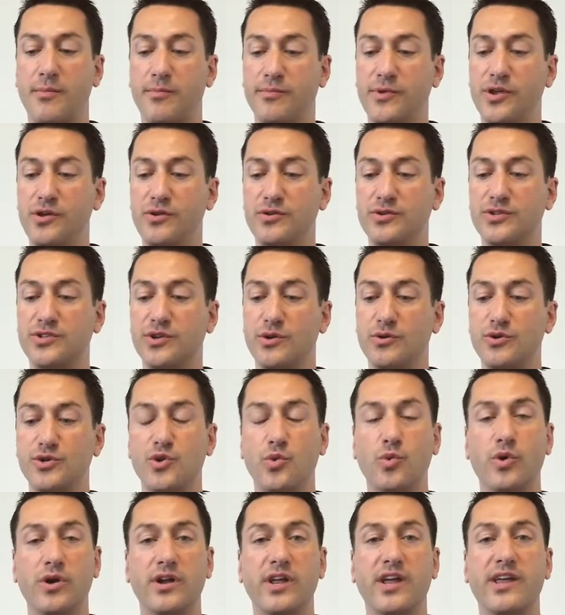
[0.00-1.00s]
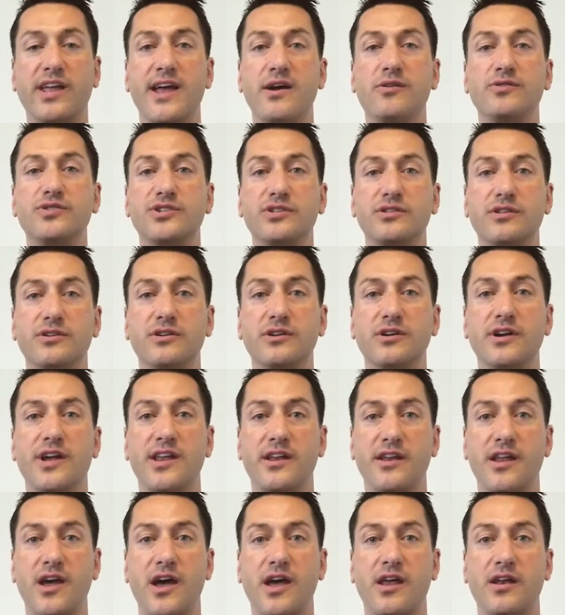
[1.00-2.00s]
use social work counselor
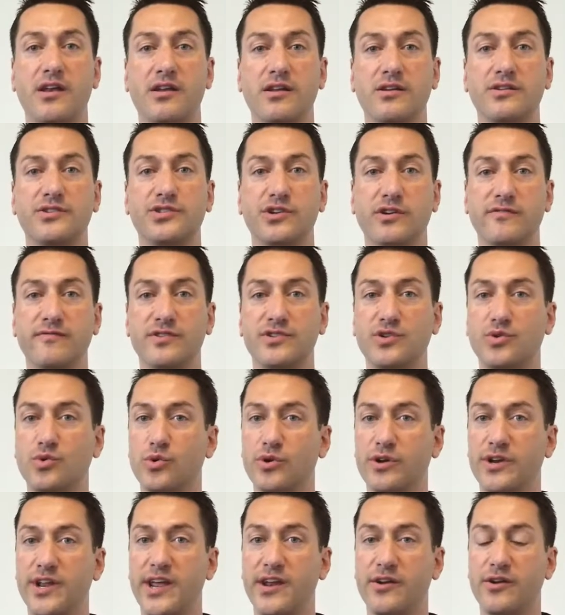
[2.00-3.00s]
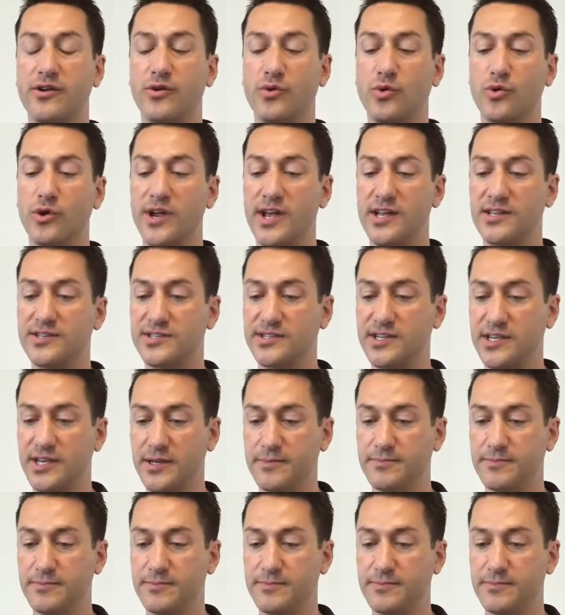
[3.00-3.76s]
and not service coordinator or SC.